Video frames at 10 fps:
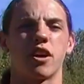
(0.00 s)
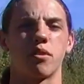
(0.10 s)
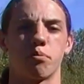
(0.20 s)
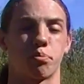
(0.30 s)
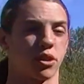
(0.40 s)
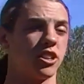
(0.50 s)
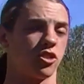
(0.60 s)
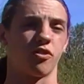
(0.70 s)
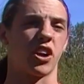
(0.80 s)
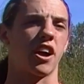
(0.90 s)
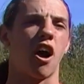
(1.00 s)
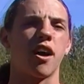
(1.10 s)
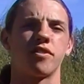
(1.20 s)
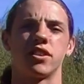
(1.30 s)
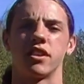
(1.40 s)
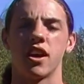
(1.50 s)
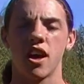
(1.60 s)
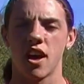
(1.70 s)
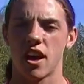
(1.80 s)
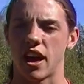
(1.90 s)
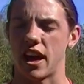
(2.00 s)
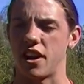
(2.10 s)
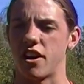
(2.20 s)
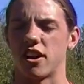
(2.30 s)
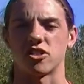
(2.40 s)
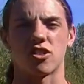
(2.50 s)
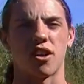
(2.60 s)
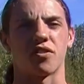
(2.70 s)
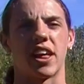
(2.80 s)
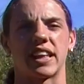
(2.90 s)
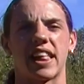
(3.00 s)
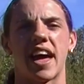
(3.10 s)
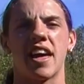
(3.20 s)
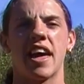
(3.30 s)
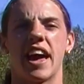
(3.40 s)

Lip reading: it preached very often, and stuff like that.